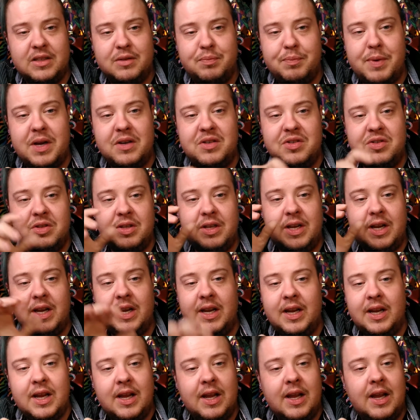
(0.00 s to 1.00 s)

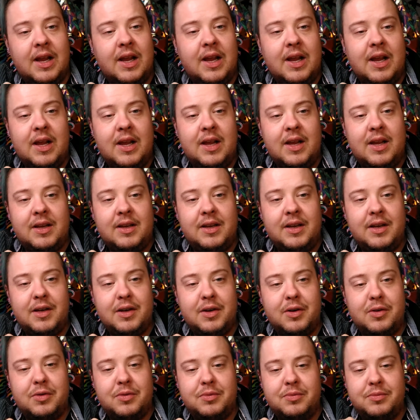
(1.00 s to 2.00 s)
especially,
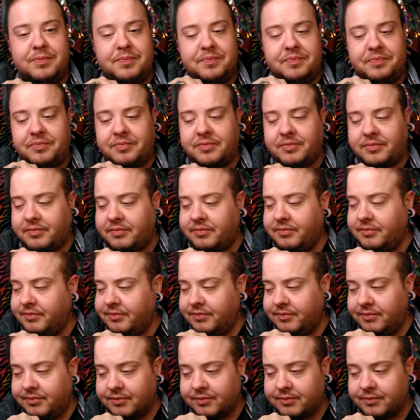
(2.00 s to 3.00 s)
you know,
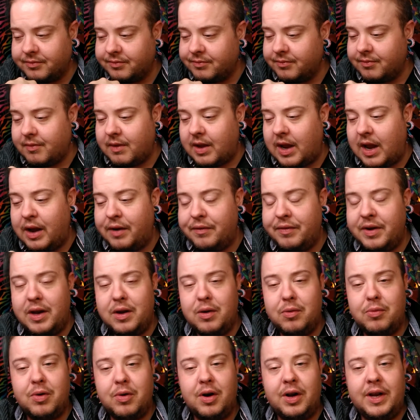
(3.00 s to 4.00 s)

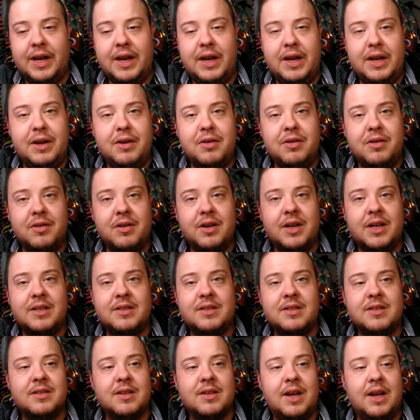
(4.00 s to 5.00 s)
having a working
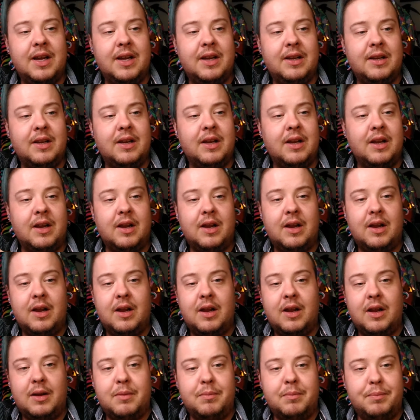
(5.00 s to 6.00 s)
uterus, like
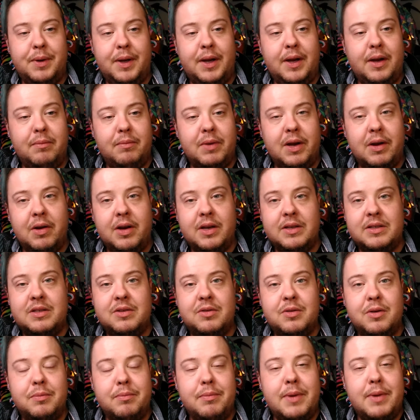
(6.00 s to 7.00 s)
being married
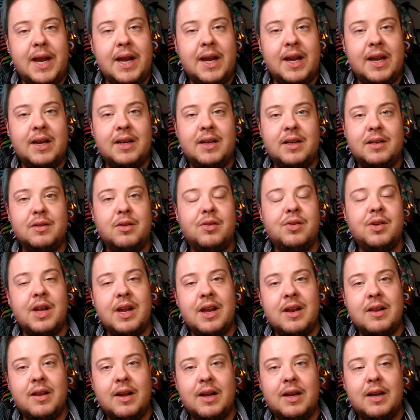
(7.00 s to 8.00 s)
to a man and
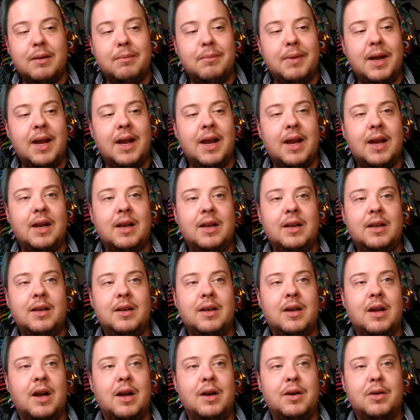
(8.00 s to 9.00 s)
looking like a
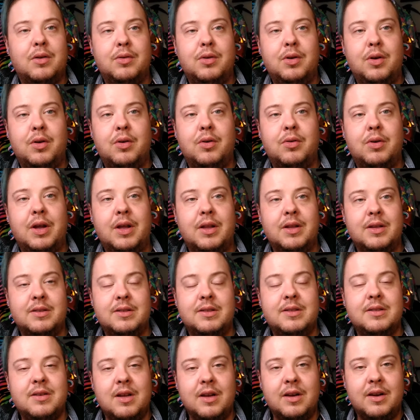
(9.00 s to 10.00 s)
man. I don't know how
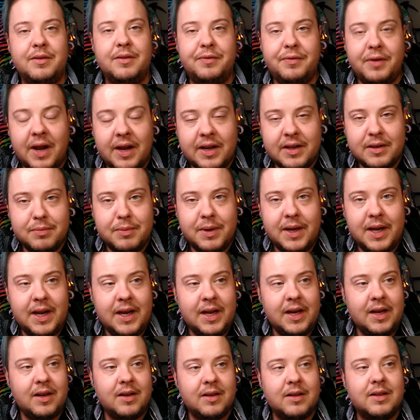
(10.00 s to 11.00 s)
it's going to affect
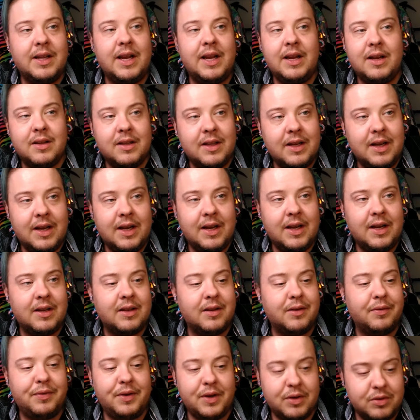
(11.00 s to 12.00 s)
me legally
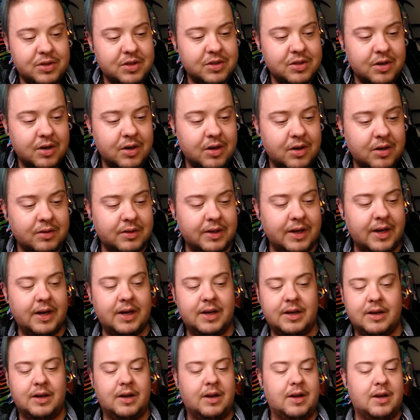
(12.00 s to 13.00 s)
in the future.
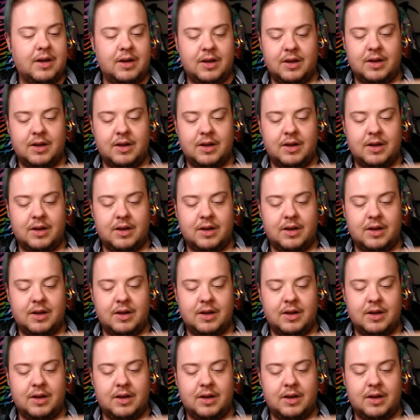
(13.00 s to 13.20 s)
Like,